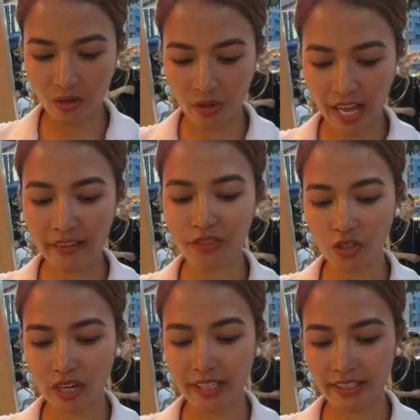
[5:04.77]
we have to
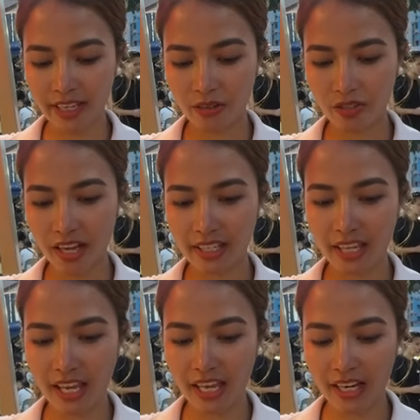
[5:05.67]
try the
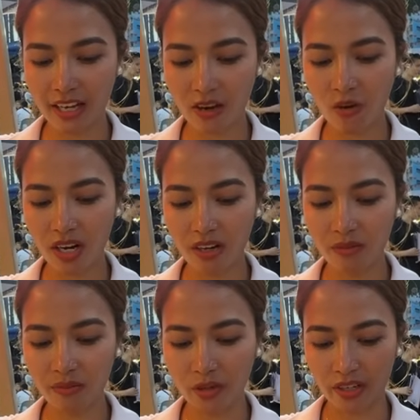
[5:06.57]
takoyaki in Kuala
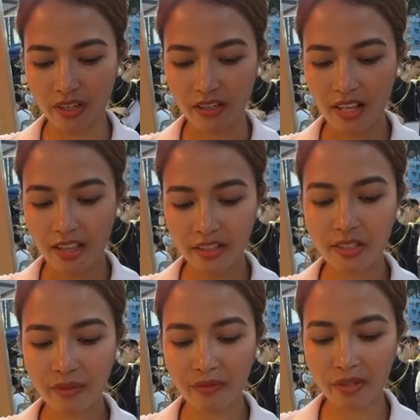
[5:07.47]
Lumpur. This
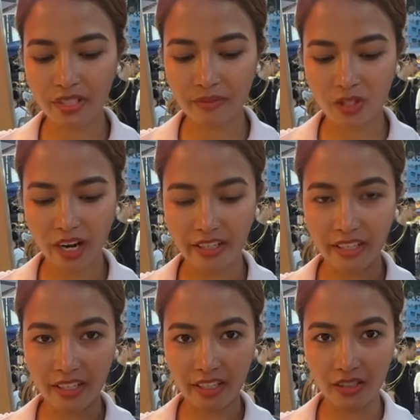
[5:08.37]
is my first time trying
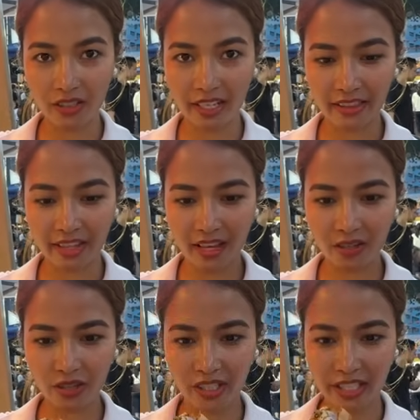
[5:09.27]
it. Look at that
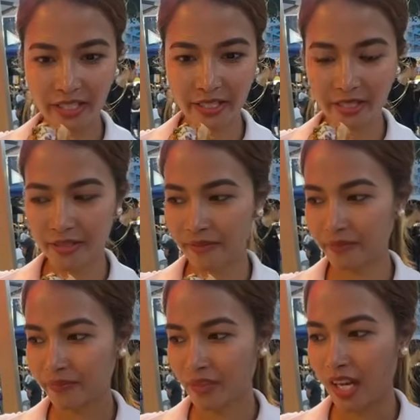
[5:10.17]
goodness.
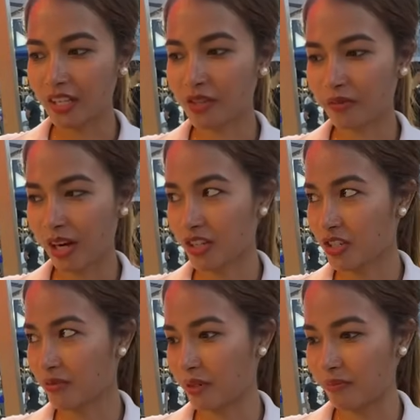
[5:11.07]
It's
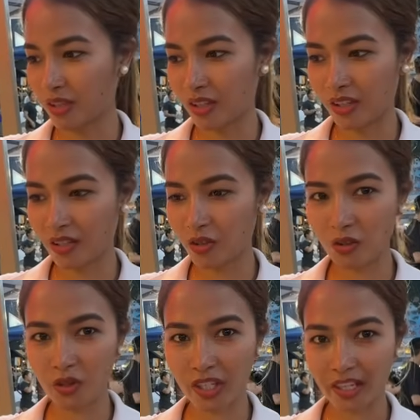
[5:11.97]
fresh from the
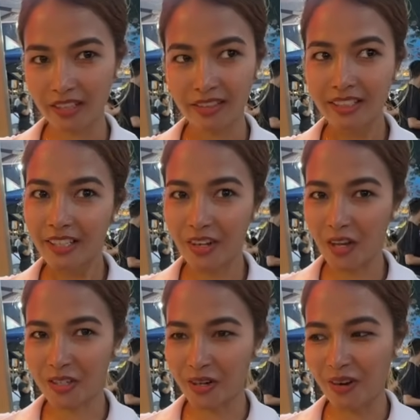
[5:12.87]
cooker.
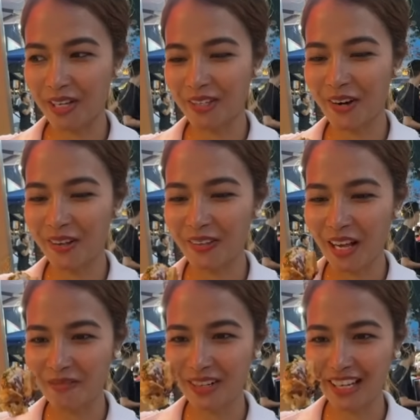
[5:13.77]
Not sure what you call
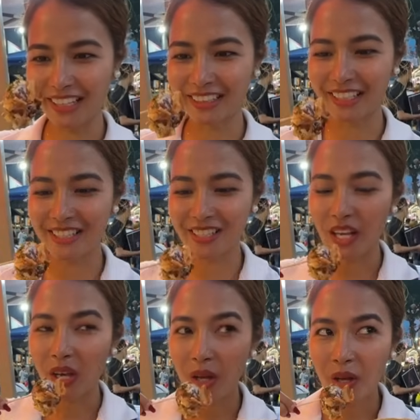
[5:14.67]
that, but let's
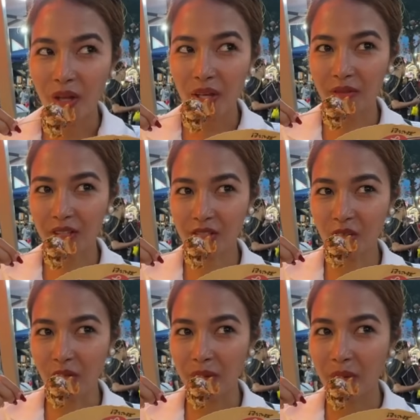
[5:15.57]
see if it's good.